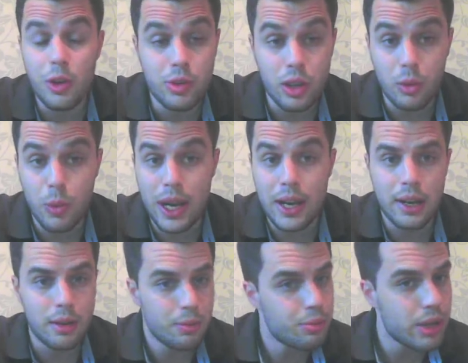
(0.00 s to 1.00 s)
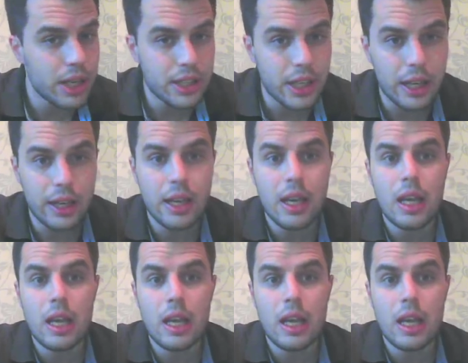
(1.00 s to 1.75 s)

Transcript: who's going to win and predicting,